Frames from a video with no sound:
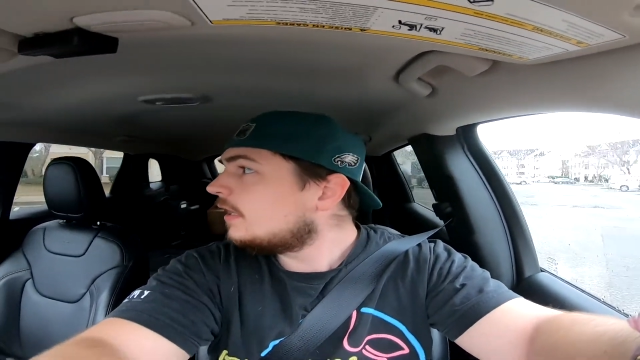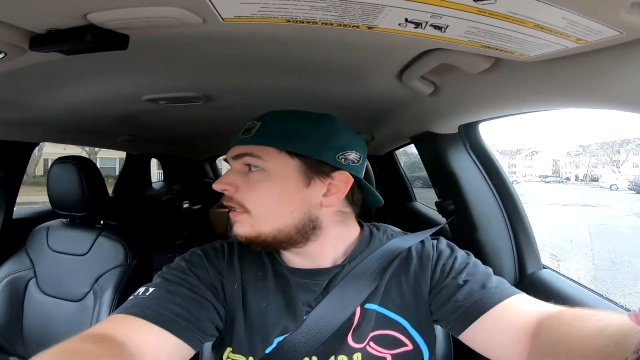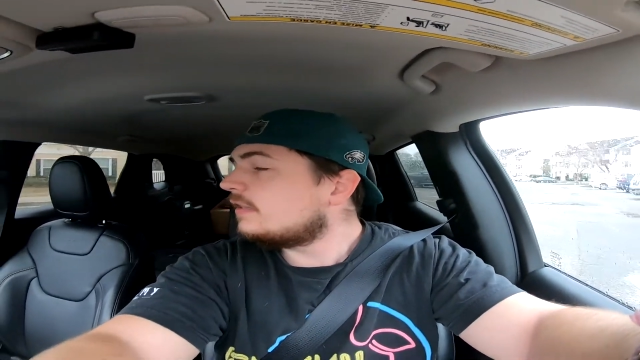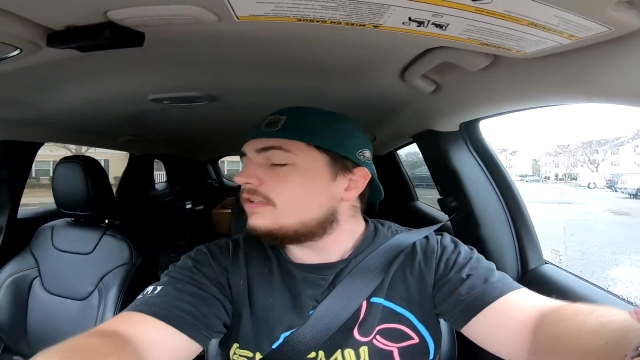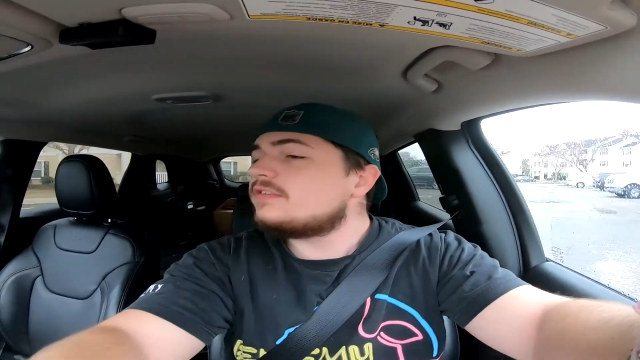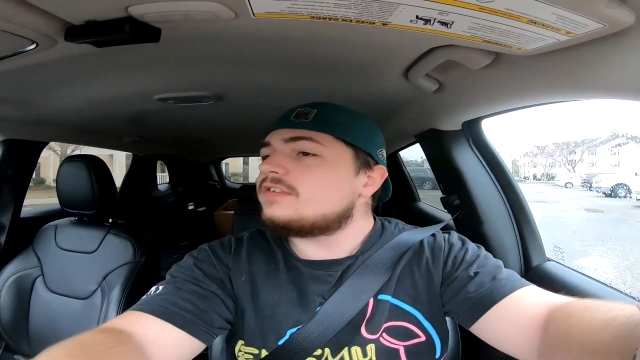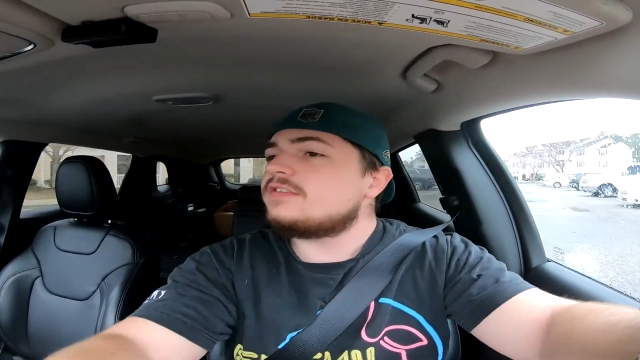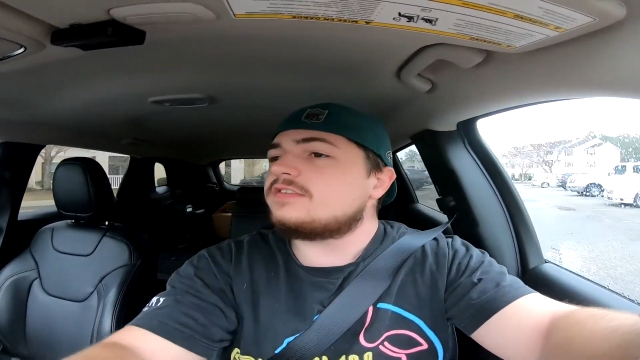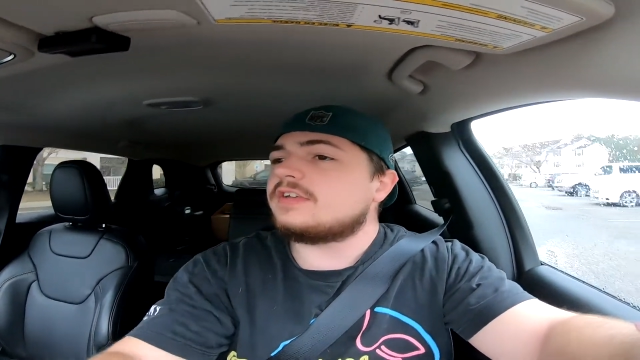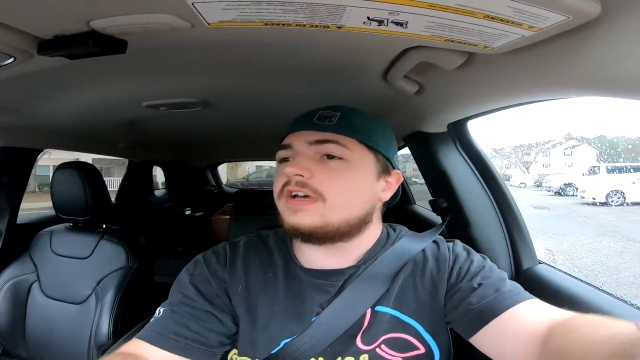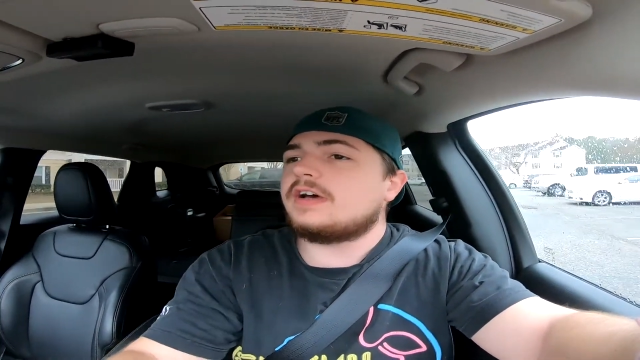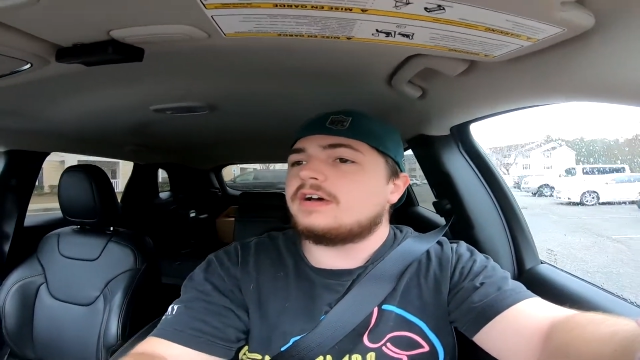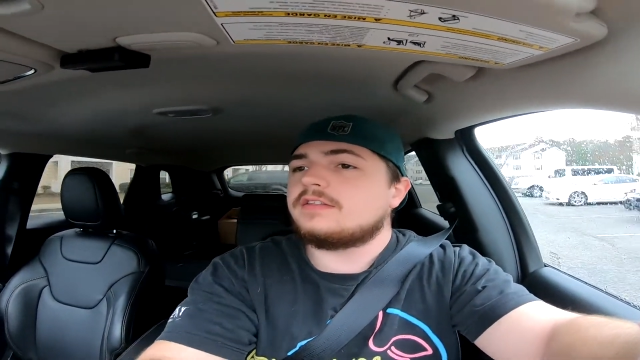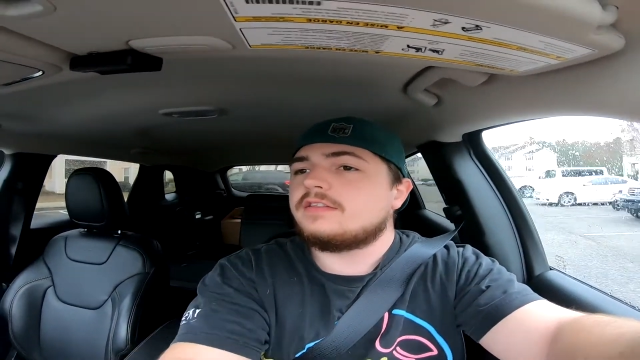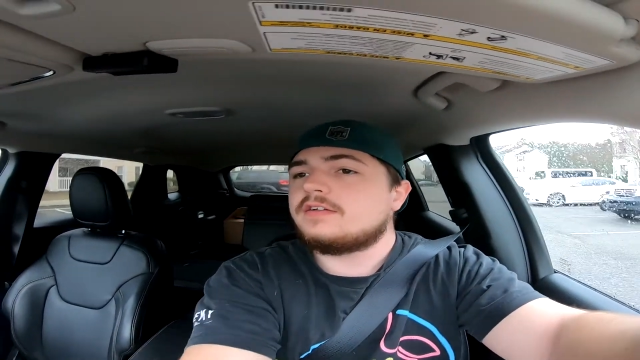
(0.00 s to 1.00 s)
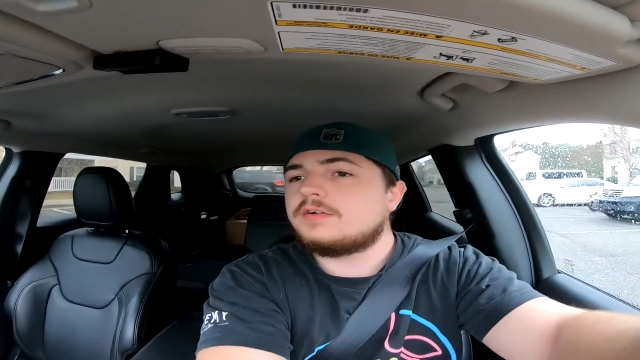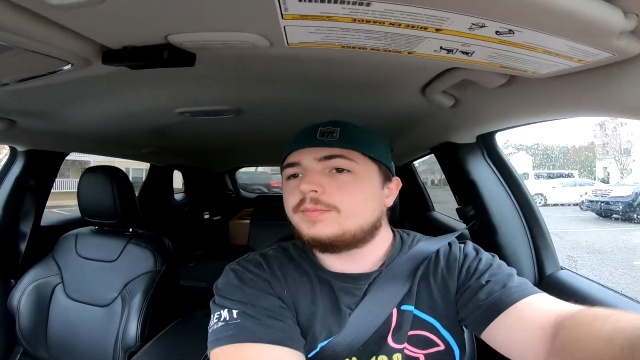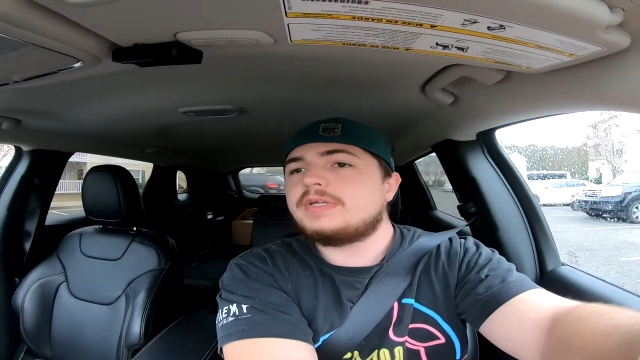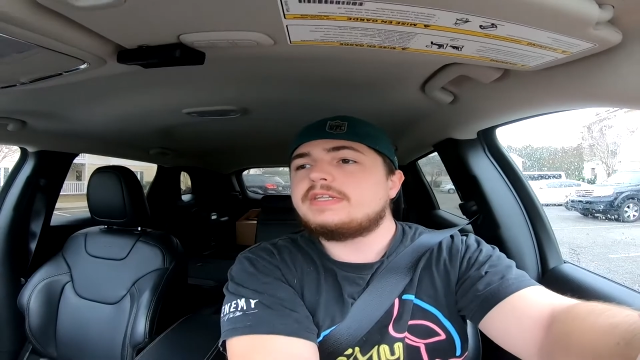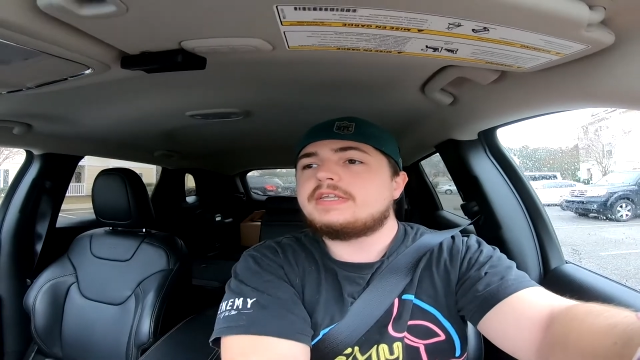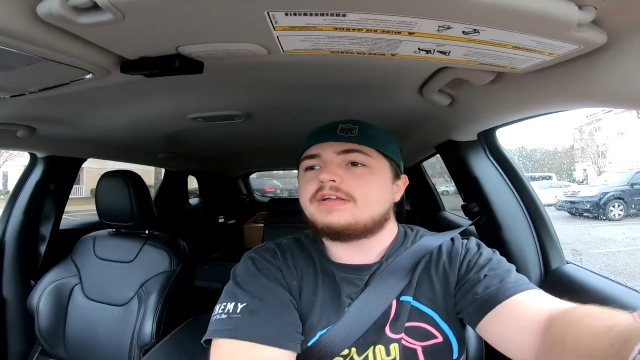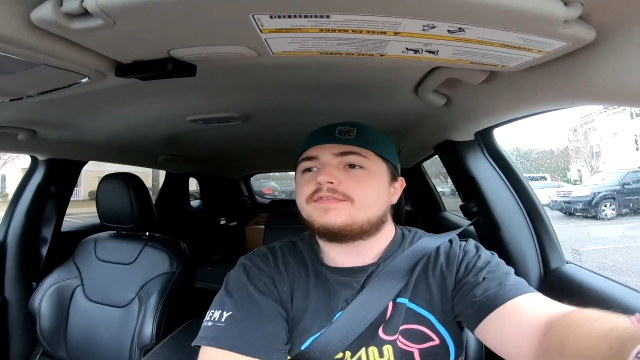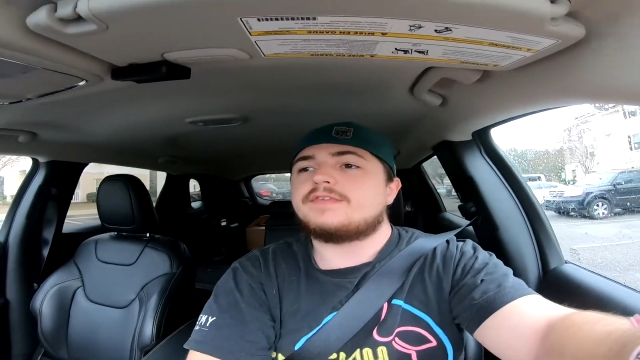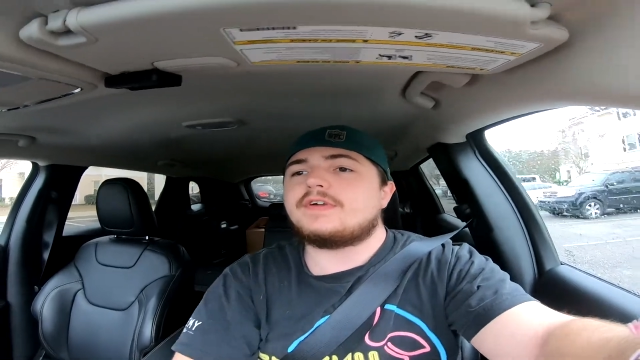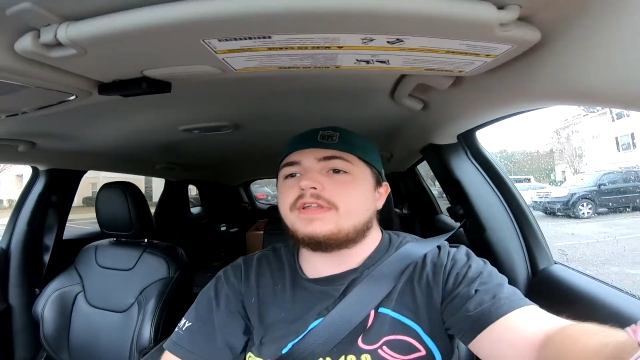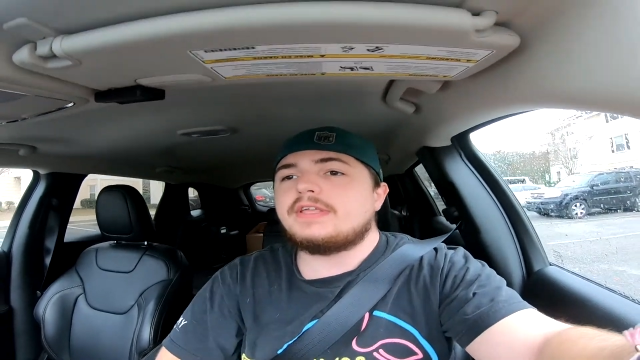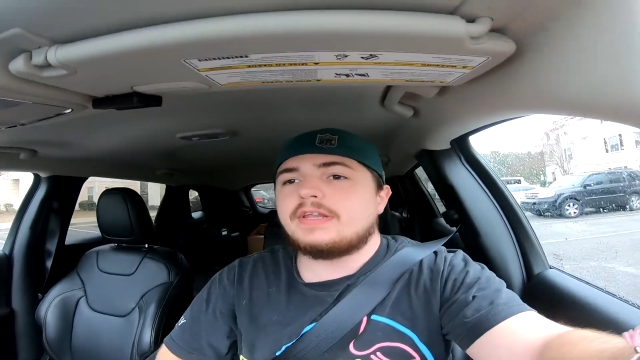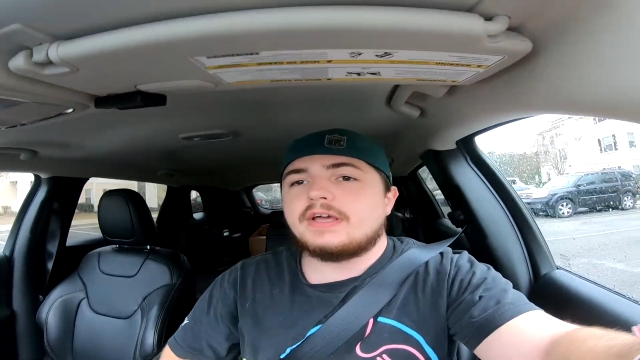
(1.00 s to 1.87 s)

This is a little bit different.